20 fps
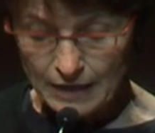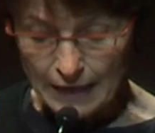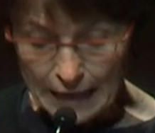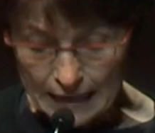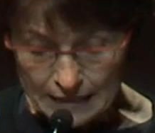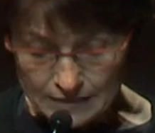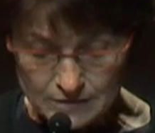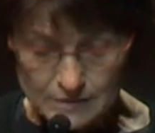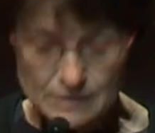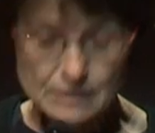
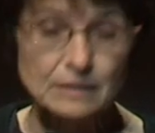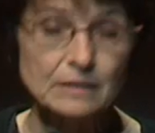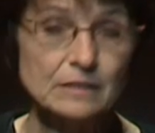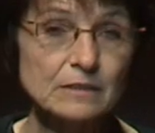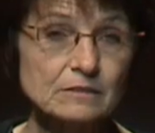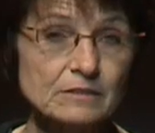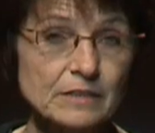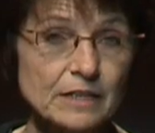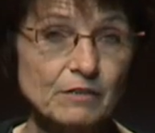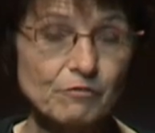as
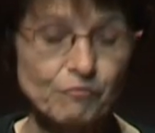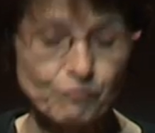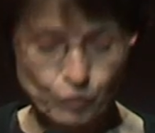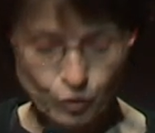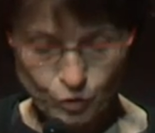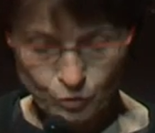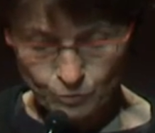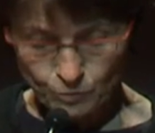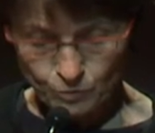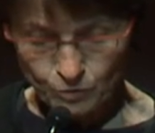their
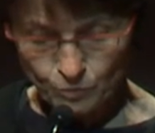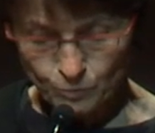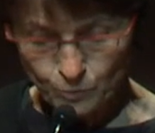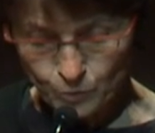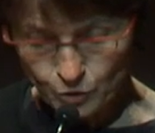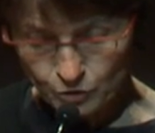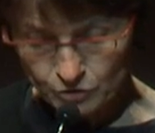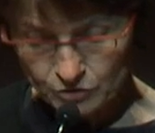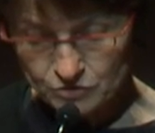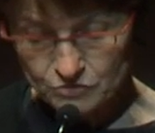fellow
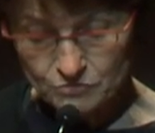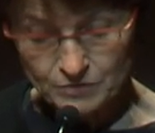workers,